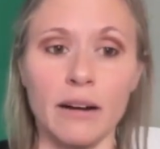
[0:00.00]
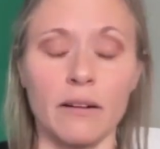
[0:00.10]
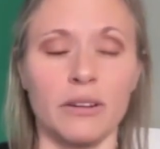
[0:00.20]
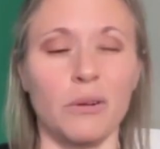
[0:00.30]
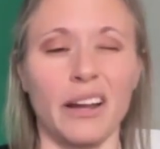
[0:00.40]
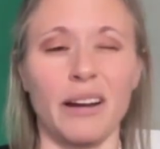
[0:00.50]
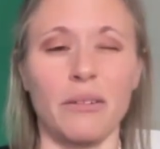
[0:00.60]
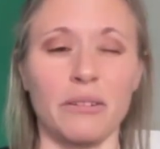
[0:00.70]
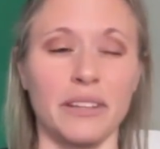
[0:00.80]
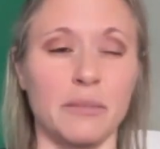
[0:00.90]
Are you working out
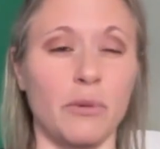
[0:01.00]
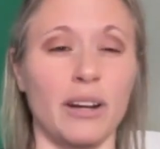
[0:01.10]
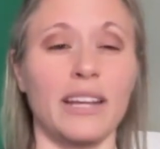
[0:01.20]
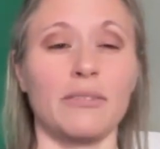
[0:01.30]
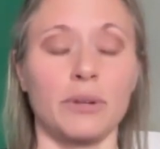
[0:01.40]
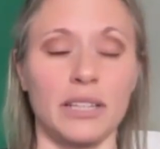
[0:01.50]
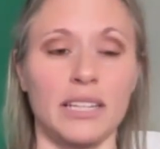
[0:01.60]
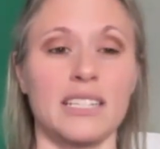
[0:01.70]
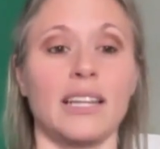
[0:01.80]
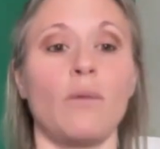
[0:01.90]
early in the morning and really
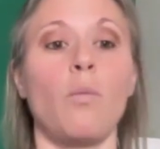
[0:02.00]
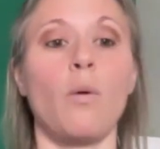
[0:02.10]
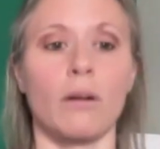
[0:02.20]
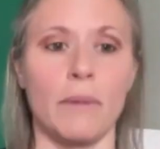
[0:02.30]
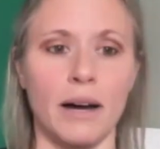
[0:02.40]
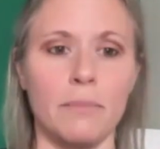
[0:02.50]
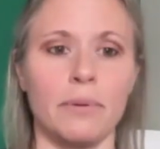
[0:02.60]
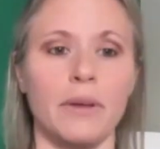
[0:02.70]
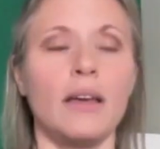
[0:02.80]
need to like warm up?